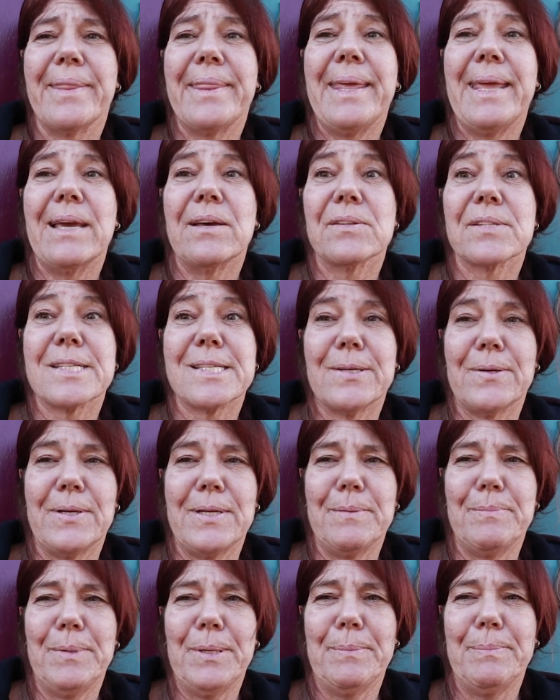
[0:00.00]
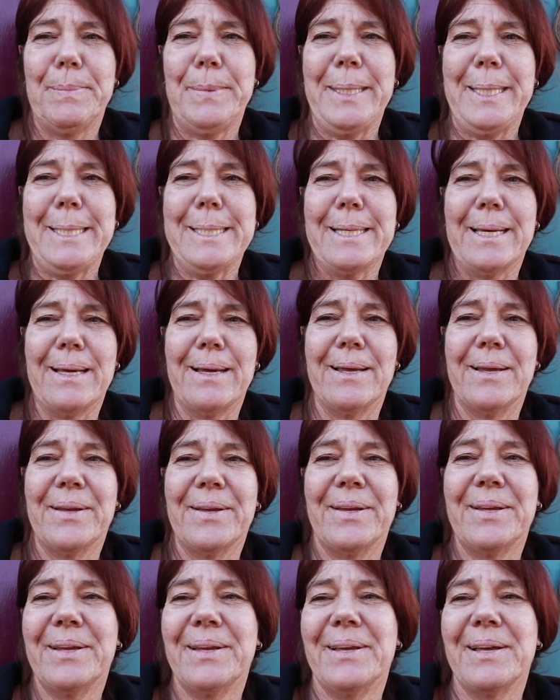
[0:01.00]
the outside a bit better.
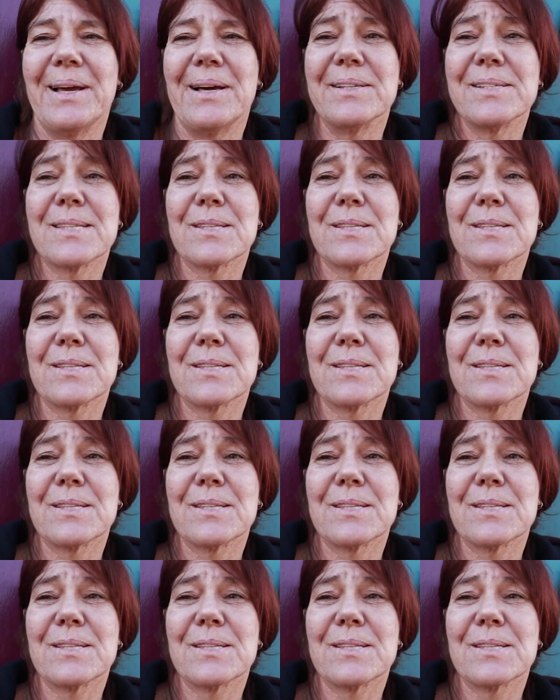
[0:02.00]
I